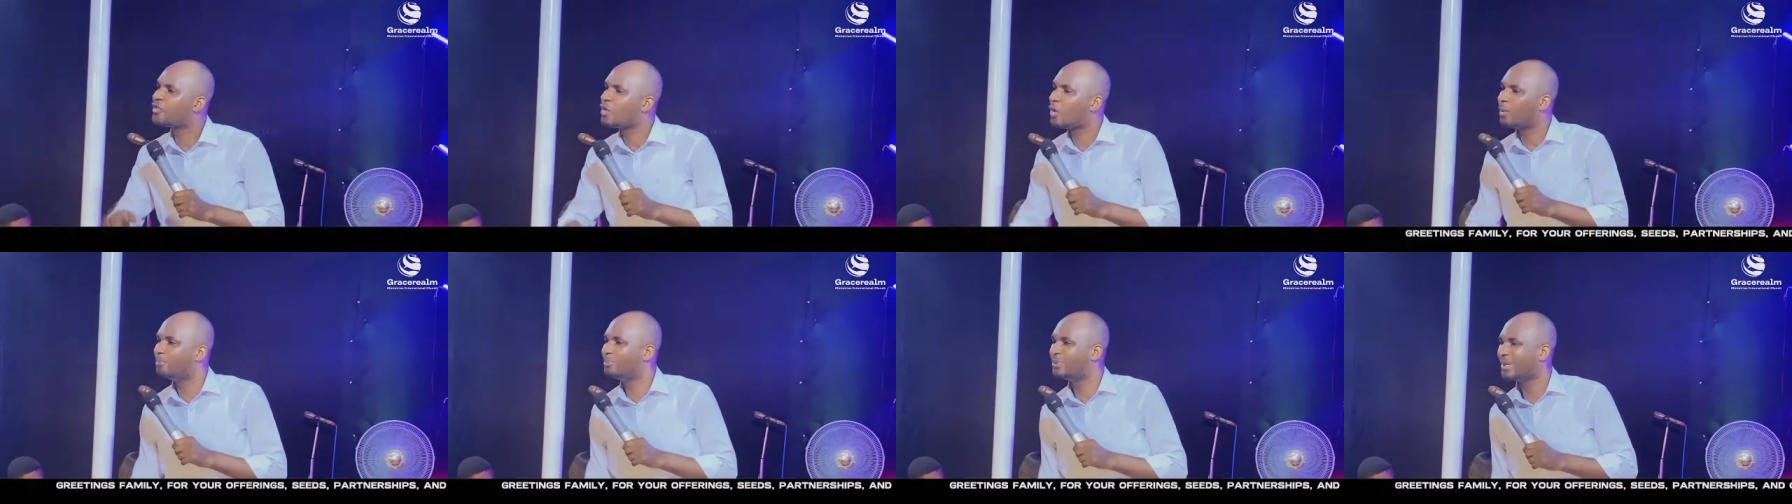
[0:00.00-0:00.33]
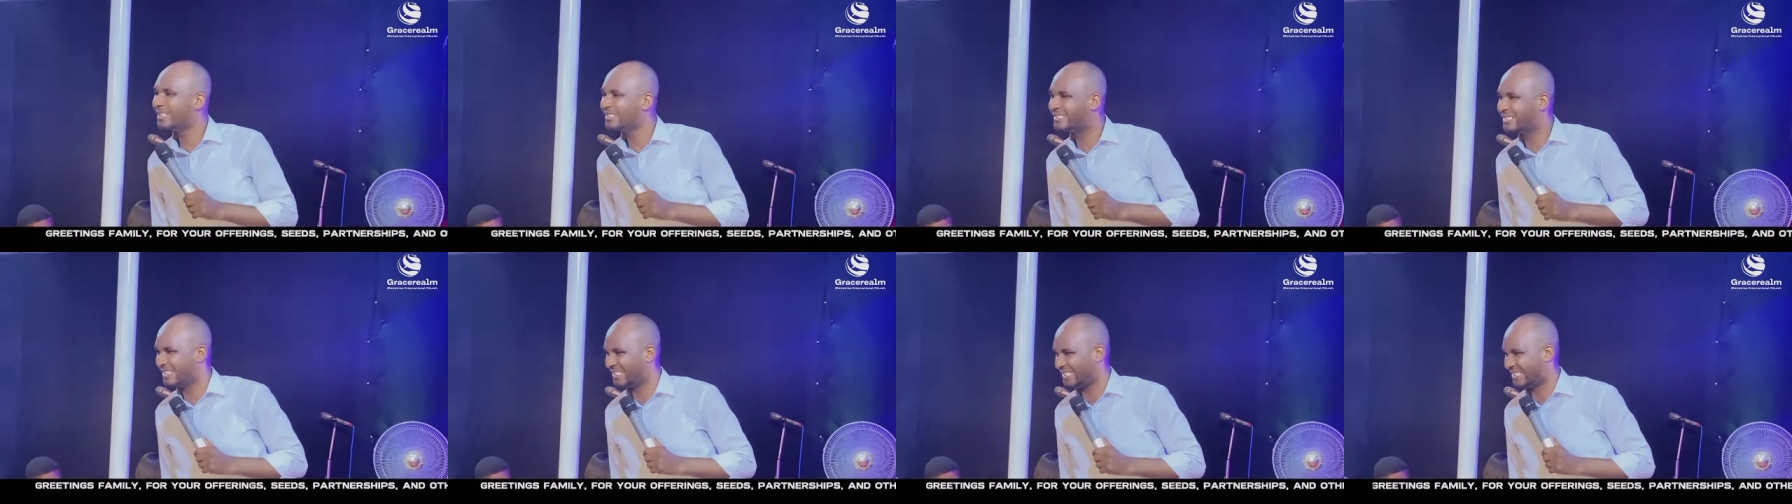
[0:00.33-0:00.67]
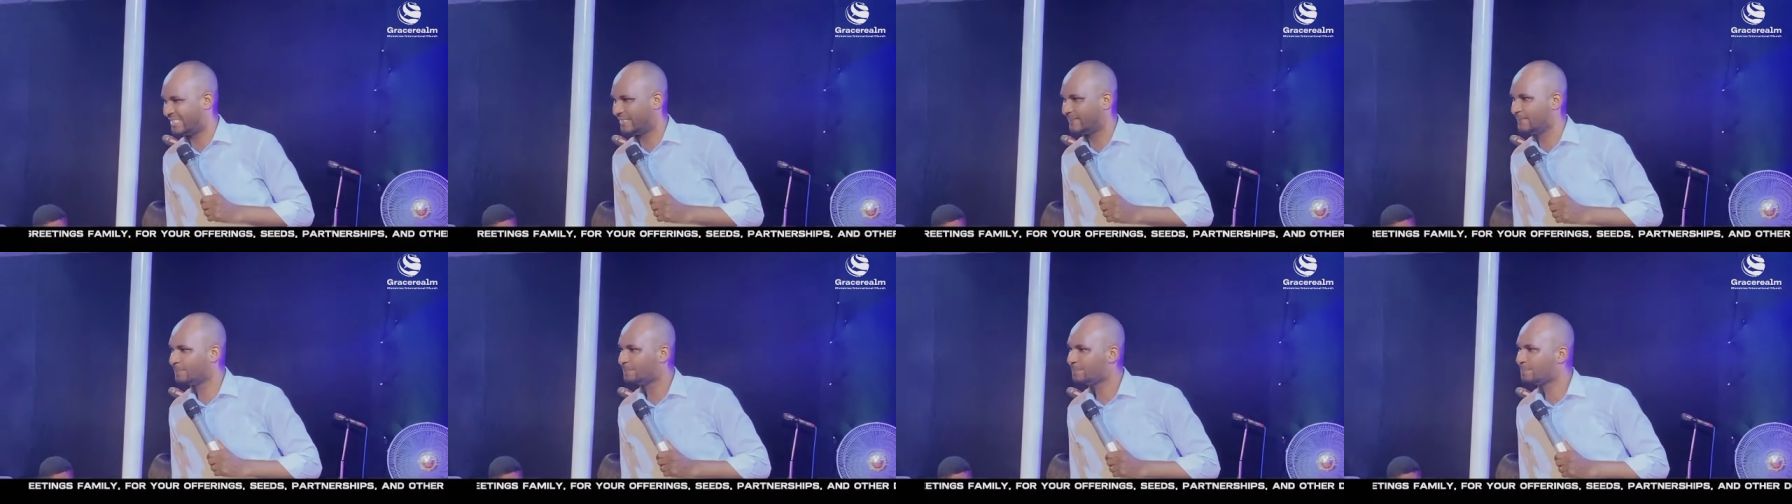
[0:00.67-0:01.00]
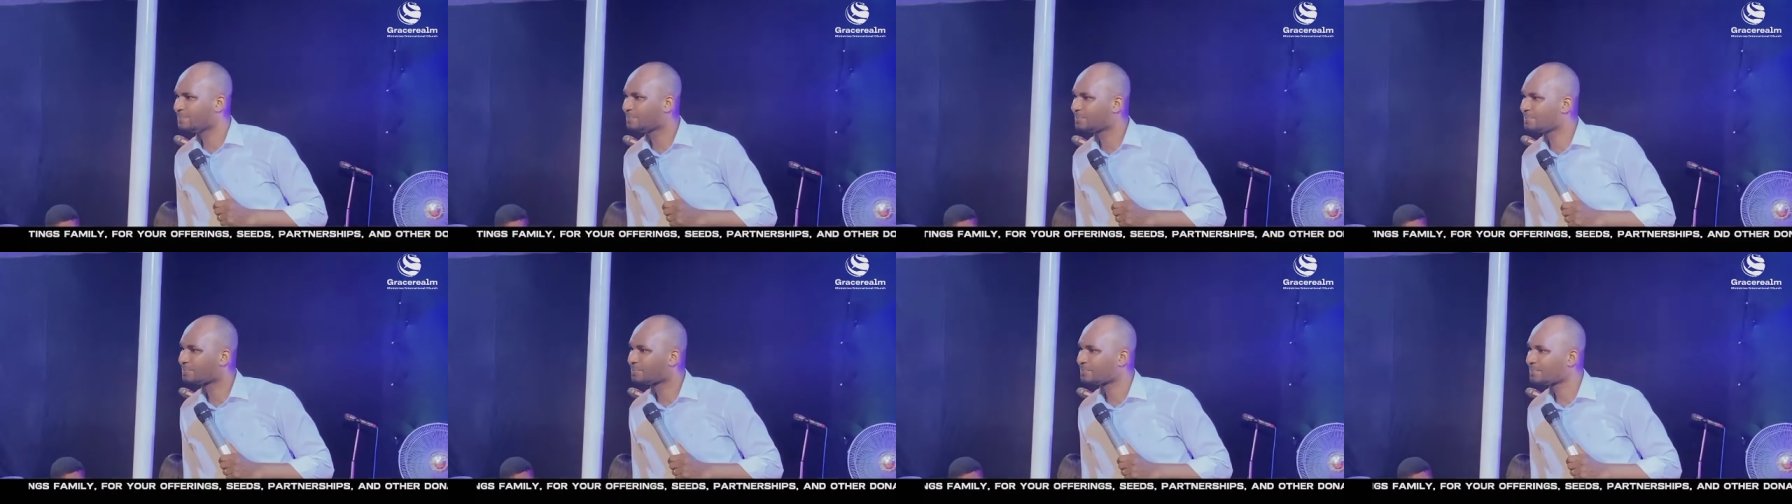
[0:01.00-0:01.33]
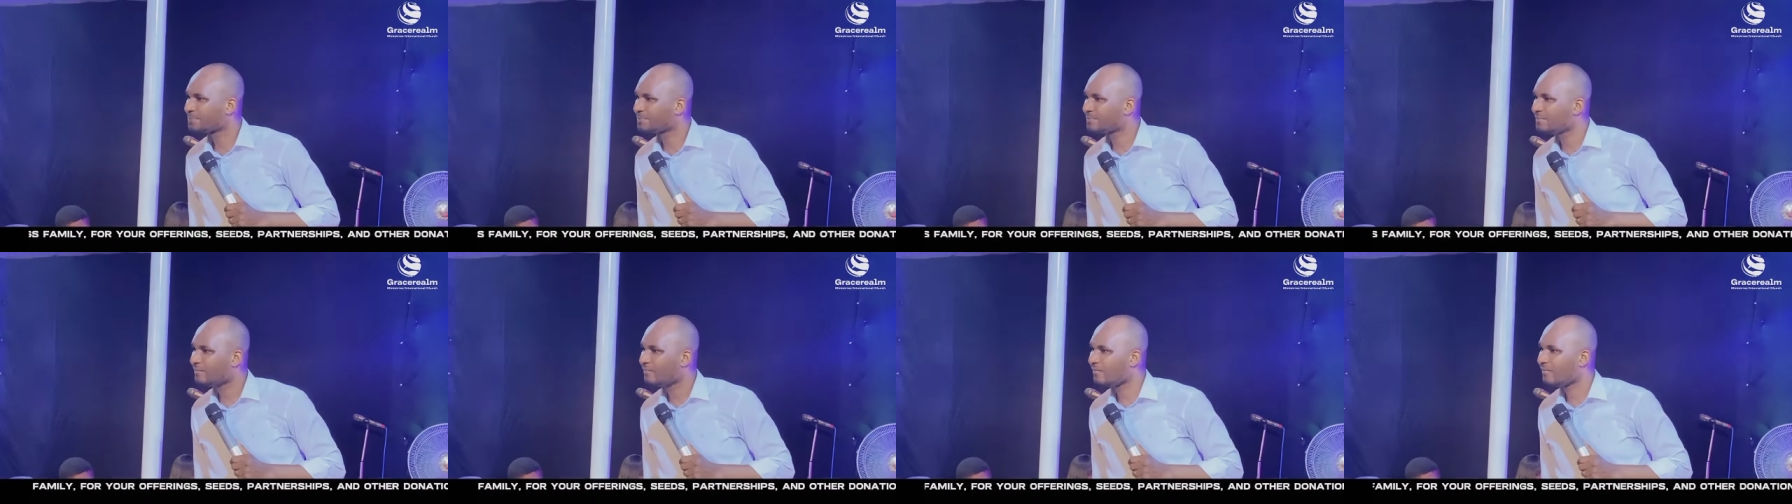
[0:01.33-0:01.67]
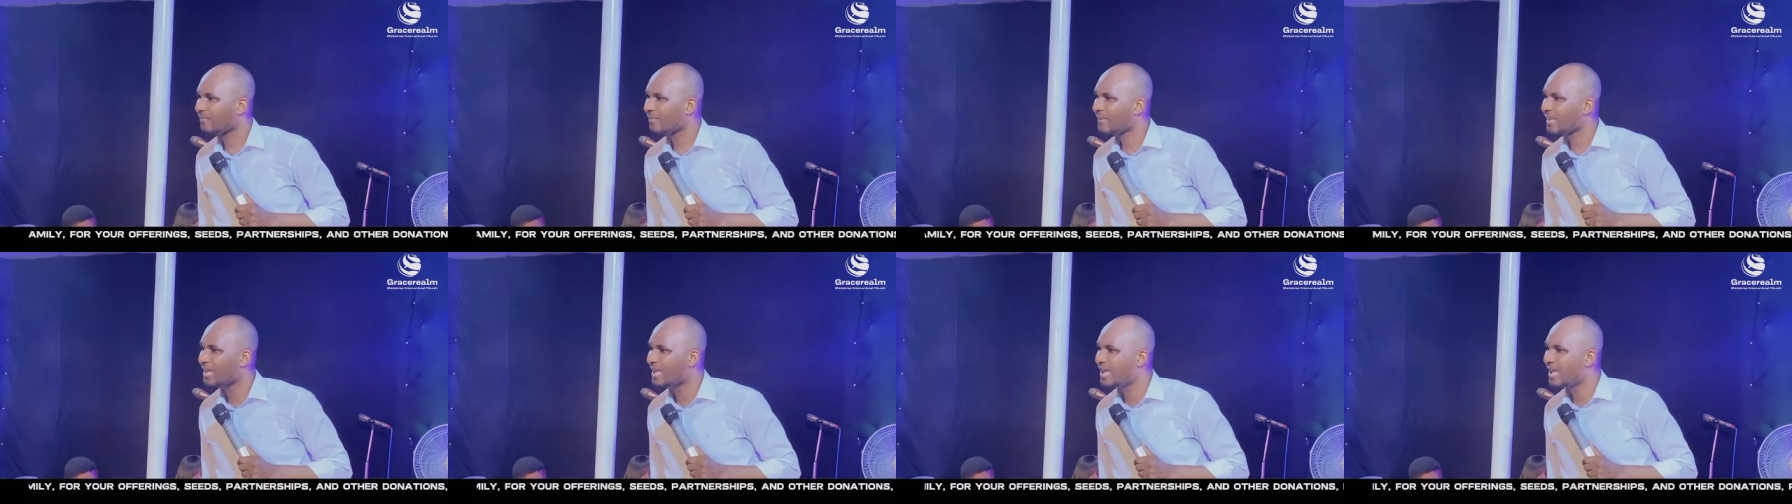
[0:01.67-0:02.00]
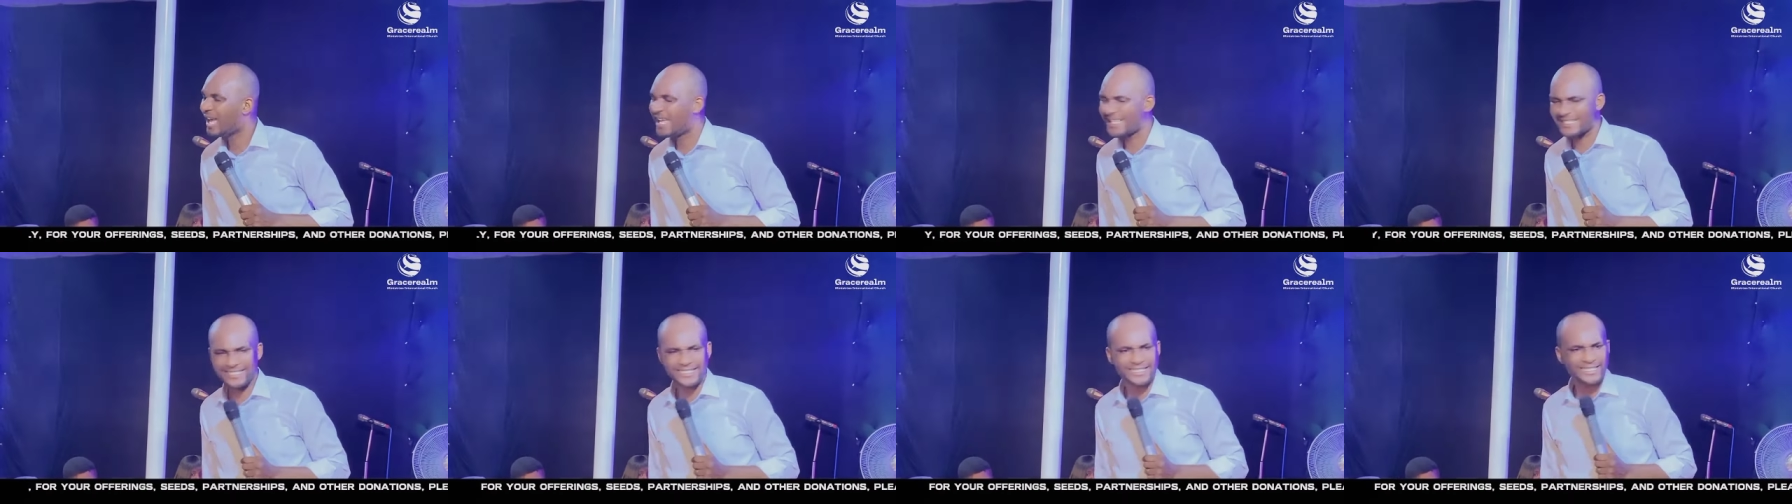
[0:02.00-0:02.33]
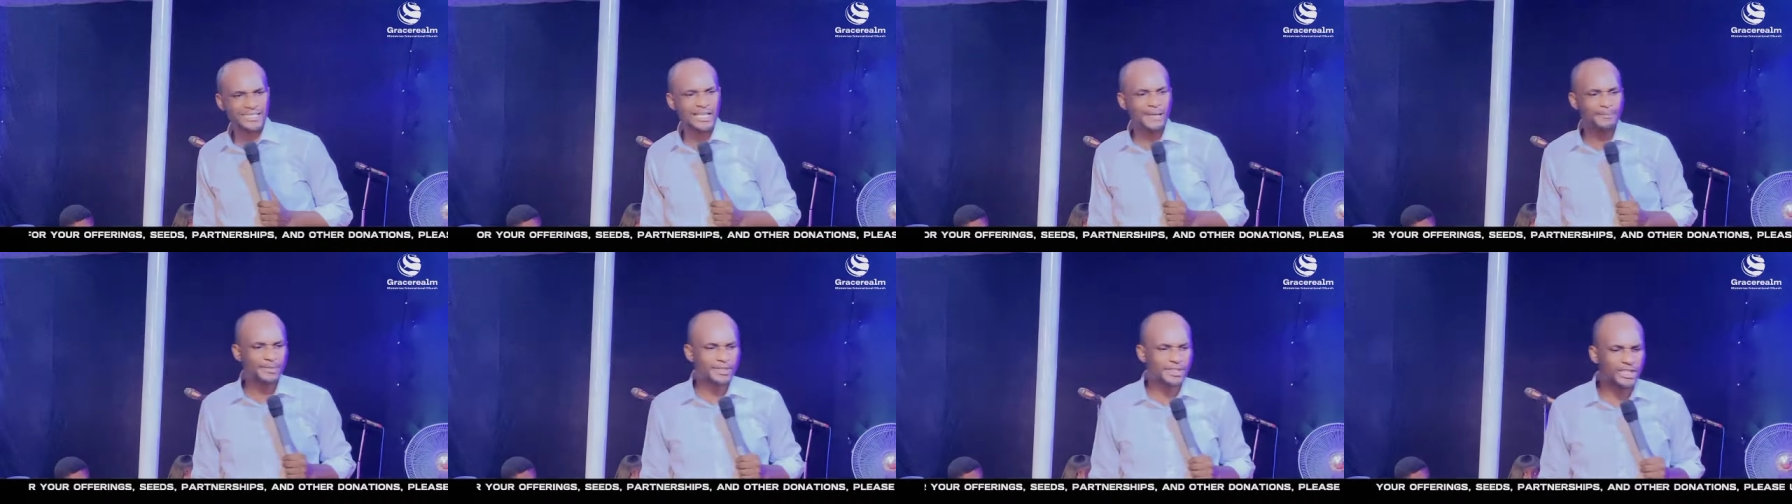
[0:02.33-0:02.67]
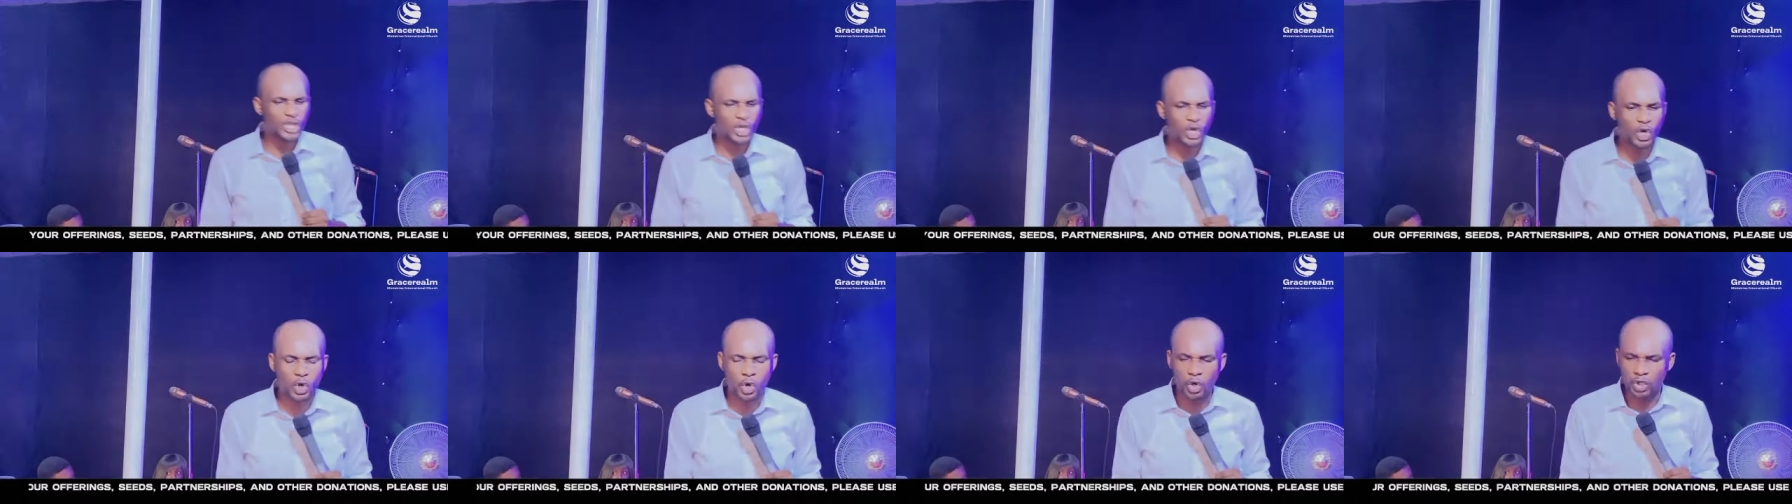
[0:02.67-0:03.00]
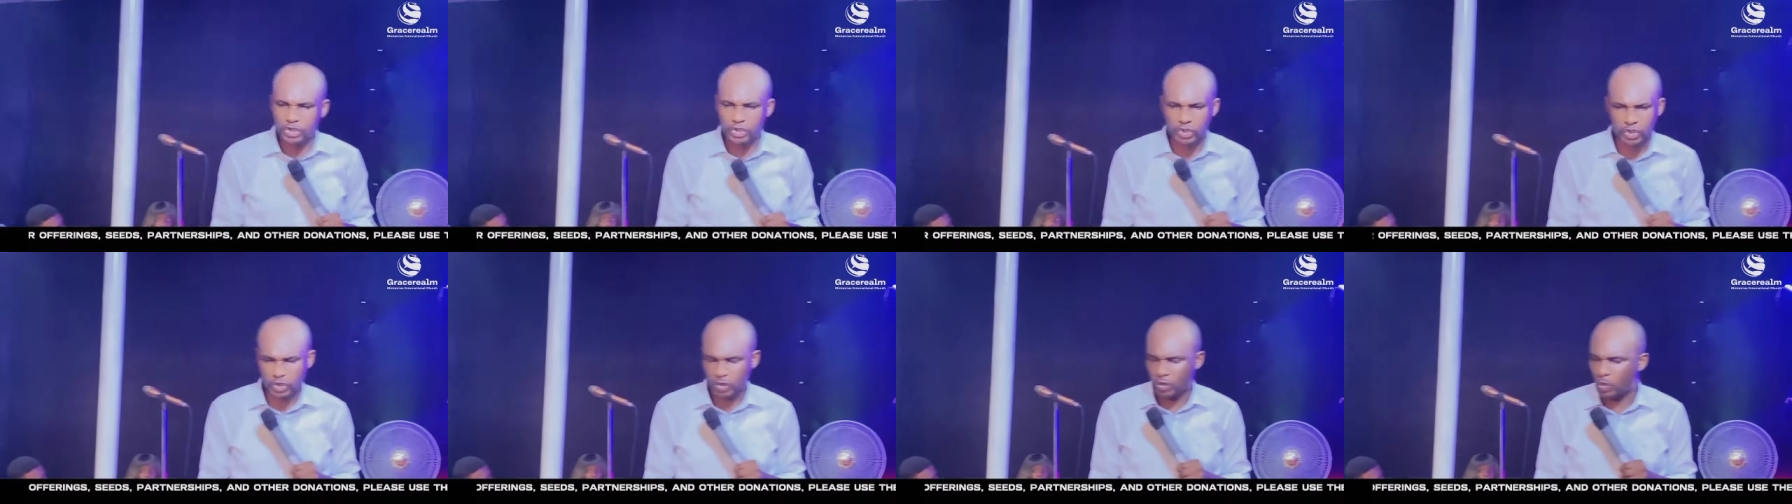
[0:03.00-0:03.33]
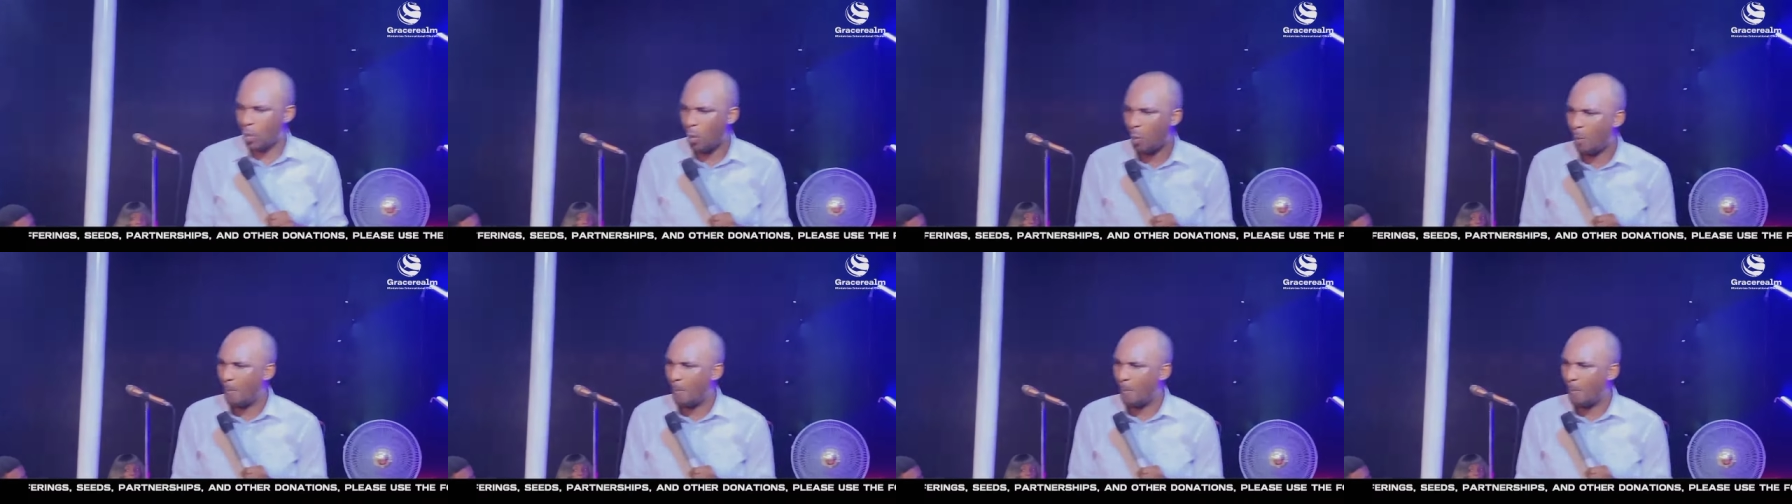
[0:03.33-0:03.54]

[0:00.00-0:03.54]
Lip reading: your brethren. And Samson got so